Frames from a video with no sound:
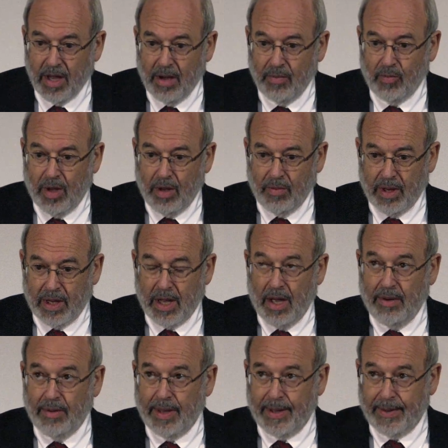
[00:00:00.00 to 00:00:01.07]
and where we're
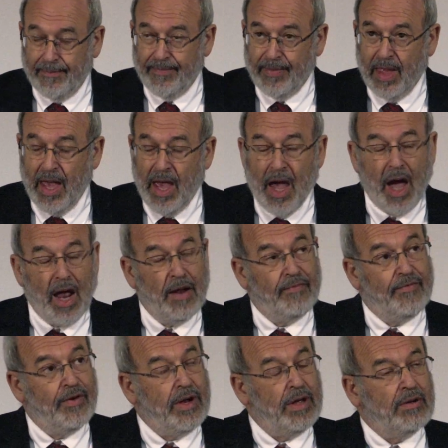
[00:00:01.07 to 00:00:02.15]
going. And a
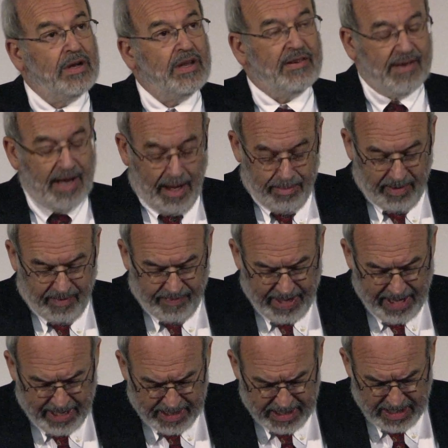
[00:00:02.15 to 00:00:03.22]
very good example of
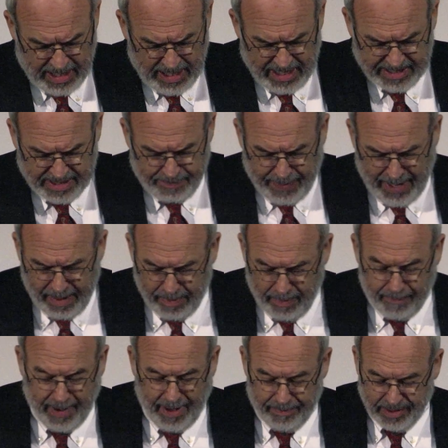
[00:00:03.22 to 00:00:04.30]
that is a paper
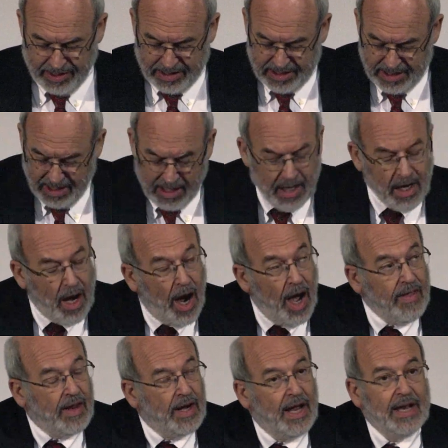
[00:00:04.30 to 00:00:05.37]
published
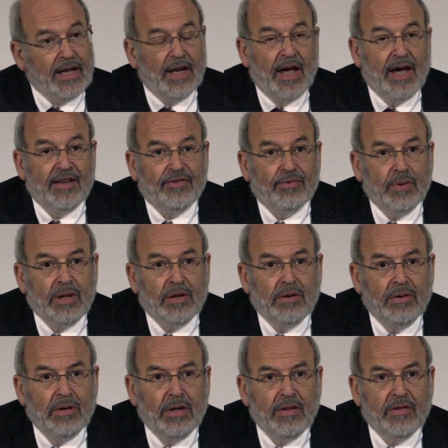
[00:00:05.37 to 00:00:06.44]
either late last week
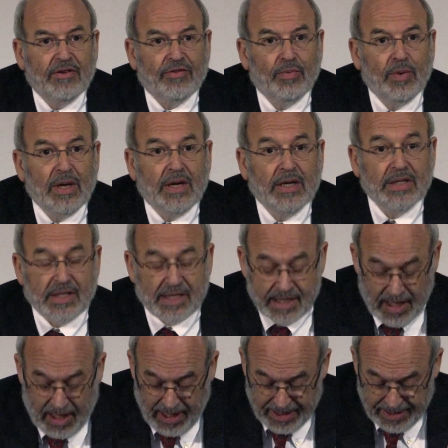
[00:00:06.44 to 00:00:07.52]
or early this week in
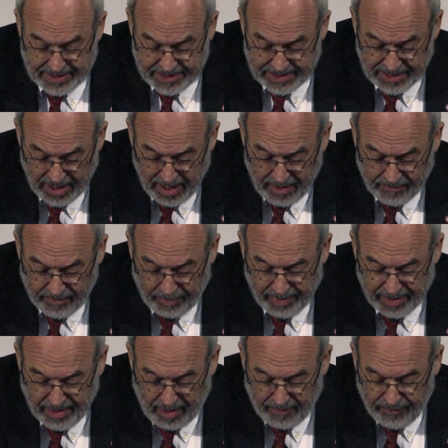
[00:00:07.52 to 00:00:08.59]
Science from
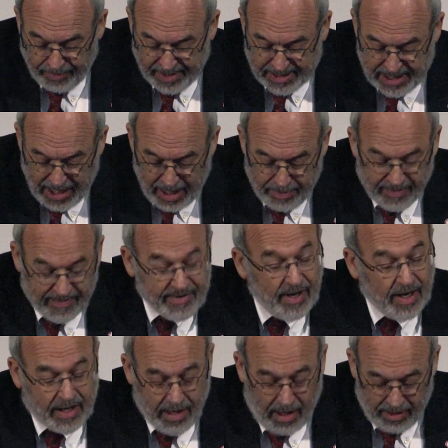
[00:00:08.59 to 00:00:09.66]
a team of
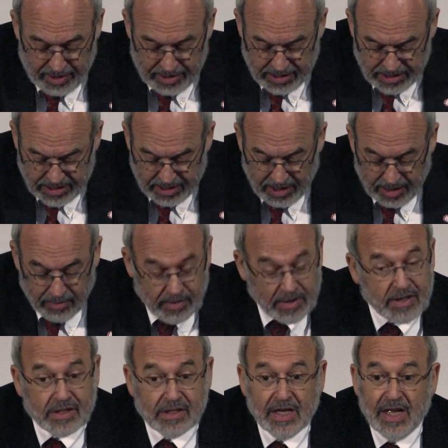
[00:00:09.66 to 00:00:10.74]
psychologists,
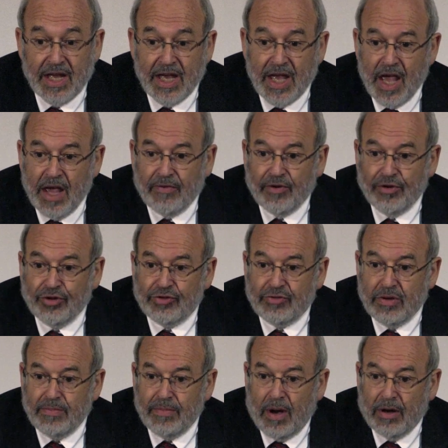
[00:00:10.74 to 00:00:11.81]
linguists,
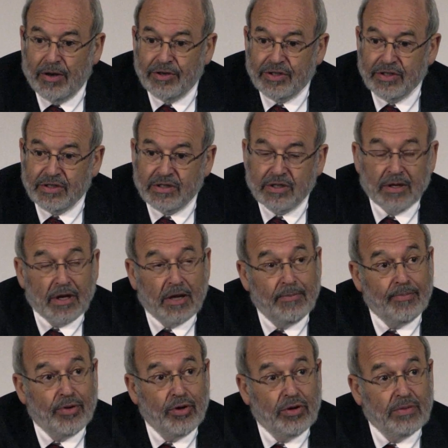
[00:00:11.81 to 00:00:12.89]
evolutionary biologists and
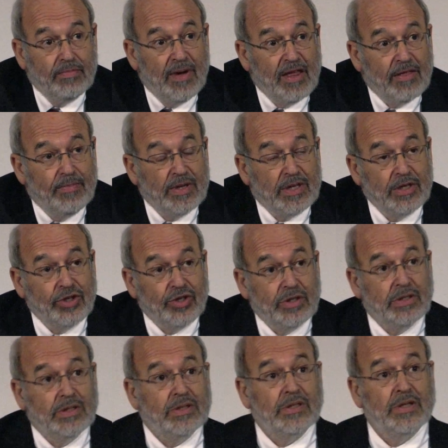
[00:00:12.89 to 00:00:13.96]
computer
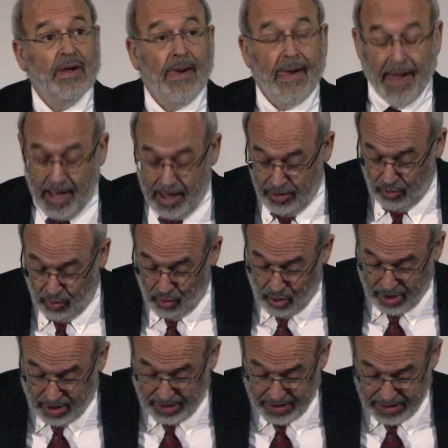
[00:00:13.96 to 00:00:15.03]
mathematicians in
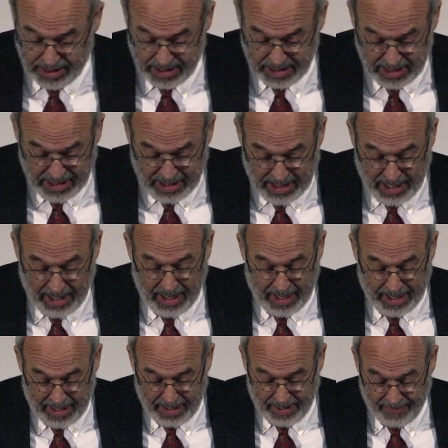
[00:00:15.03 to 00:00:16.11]
Auckland,
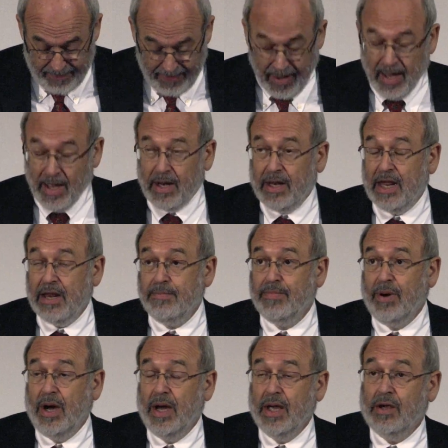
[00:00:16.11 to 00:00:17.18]
led
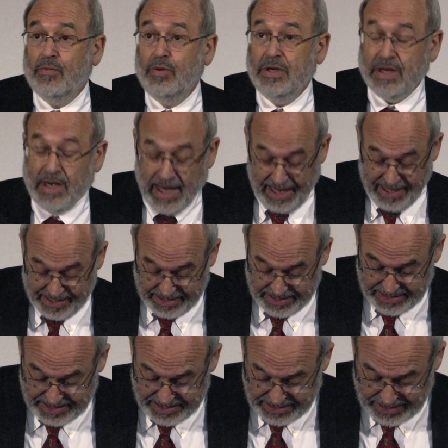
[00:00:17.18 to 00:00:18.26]
by Quinton
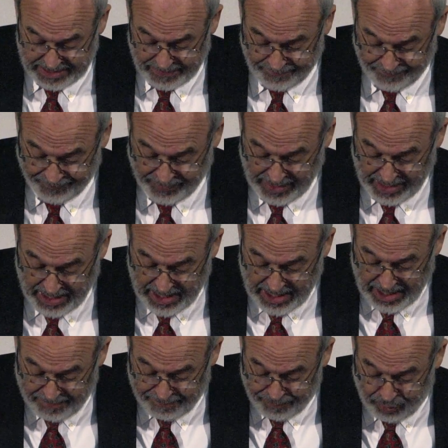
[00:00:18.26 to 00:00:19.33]
Atkinson.
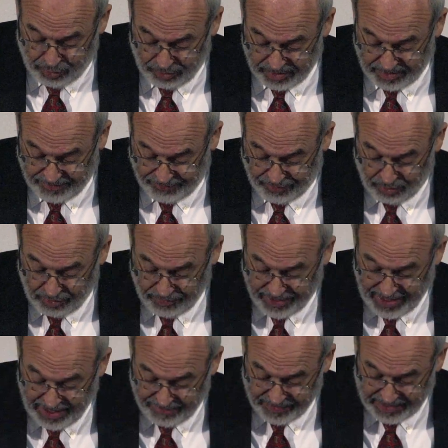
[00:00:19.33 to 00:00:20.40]
It puts forward
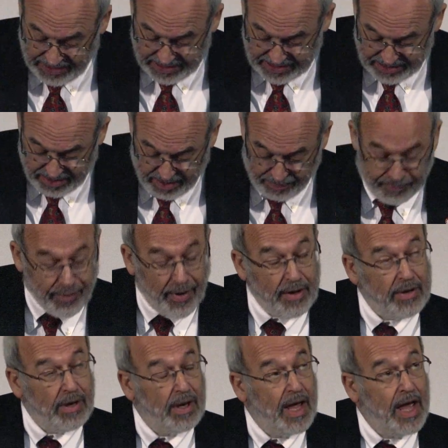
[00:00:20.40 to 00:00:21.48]
the evidence that the
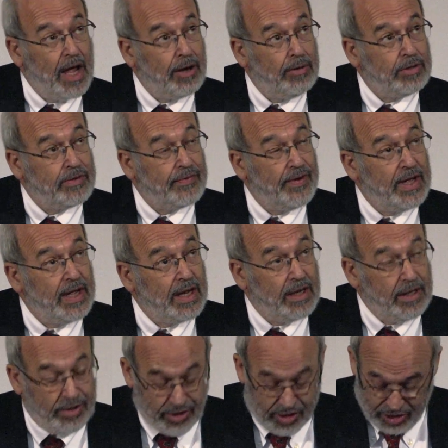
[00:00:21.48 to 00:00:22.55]
proto-language for
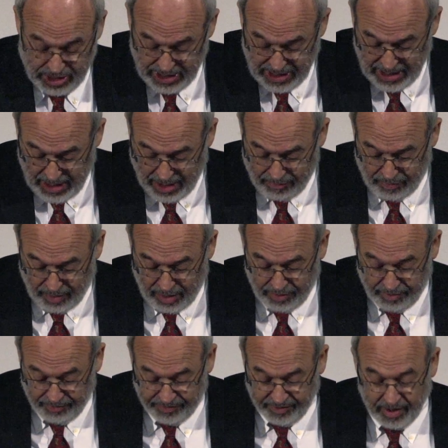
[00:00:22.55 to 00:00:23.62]
English
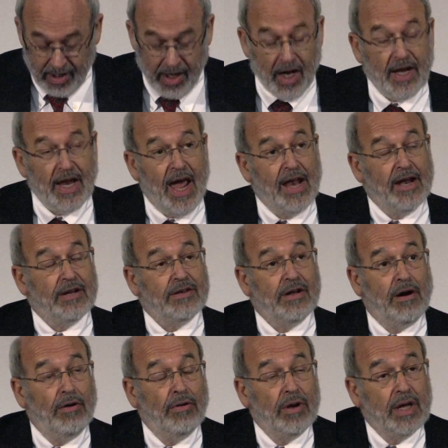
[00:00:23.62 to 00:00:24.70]
arose in
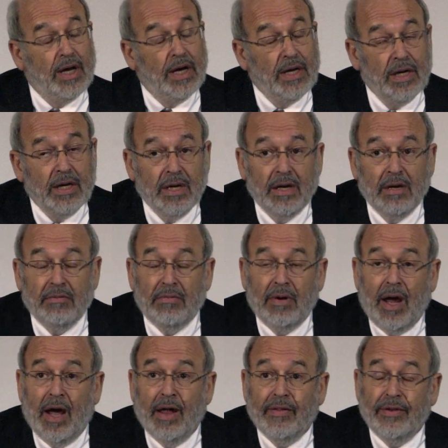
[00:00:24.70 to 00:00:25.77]
Anatolia
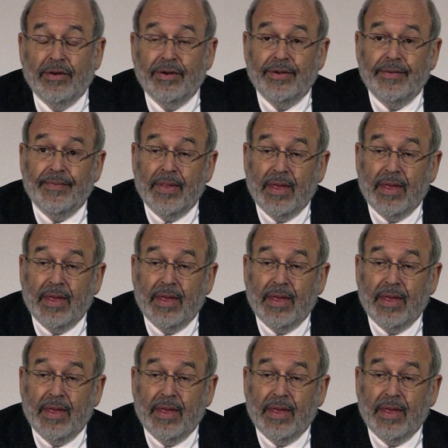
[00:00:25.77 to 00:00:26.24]
rather